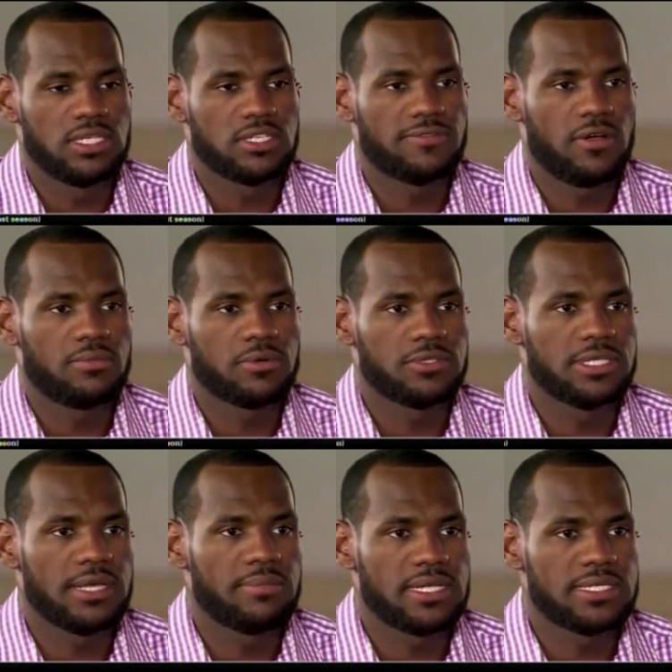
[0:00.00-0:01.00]
and this fall, I'm going
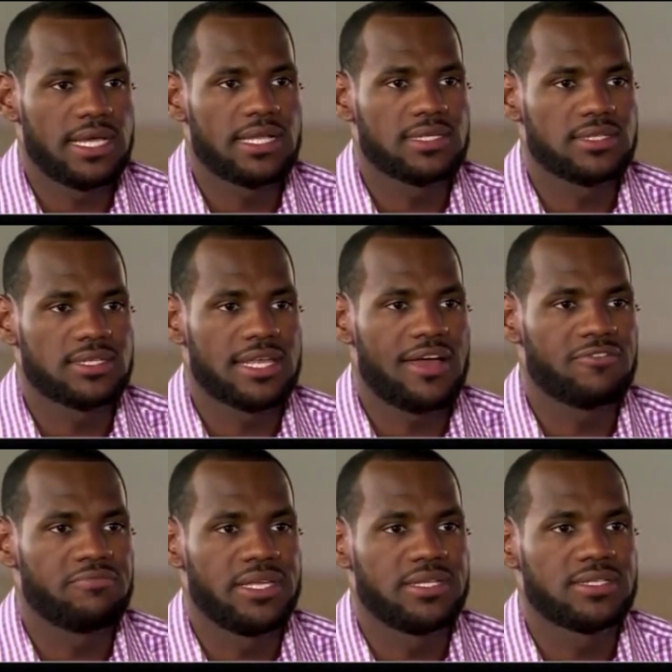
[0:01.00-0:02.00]
to take my talents to South
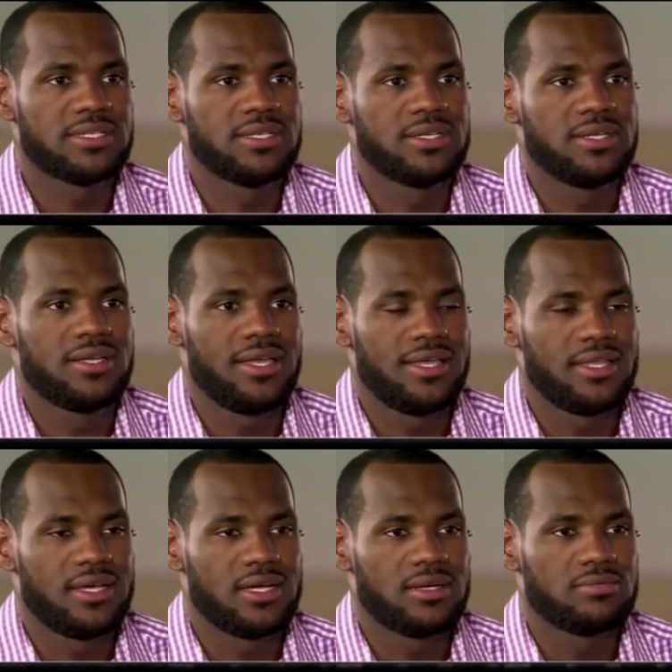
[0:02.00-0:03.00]
Beach
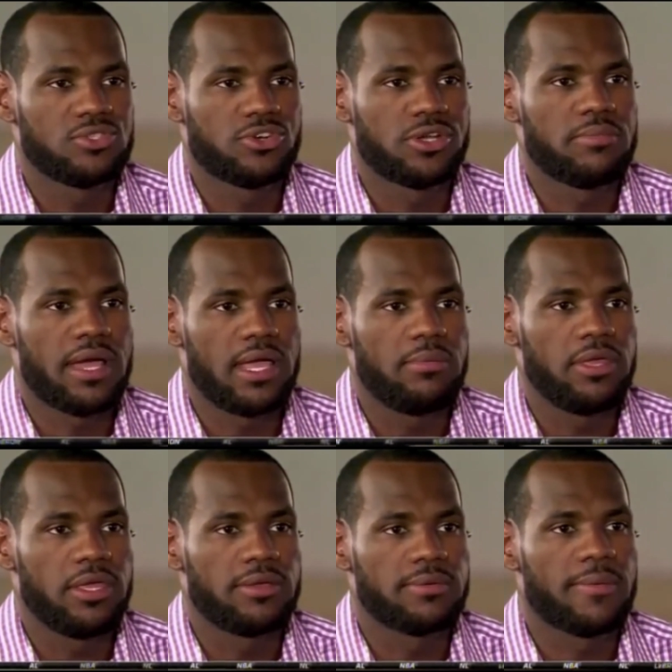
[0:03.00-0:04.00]
and um, join the Miami Heat.